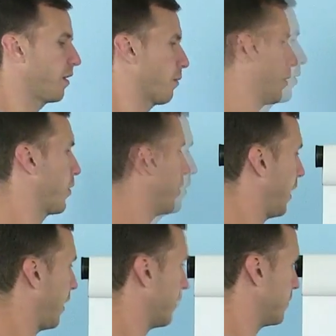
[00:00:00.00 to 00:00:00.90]
the
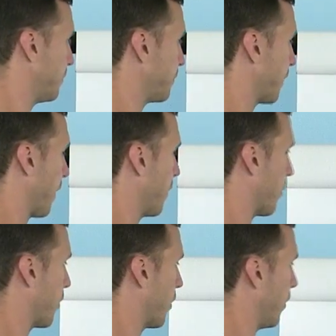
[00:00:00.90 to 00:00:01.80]
recruiting
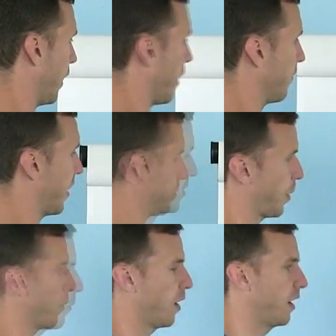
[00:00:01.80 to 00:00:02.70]
of
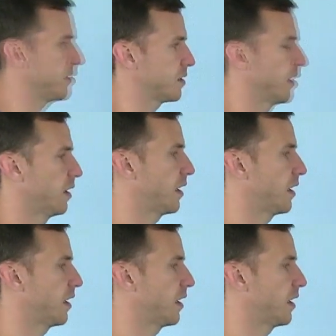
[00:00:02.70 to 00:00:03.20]
SP1s.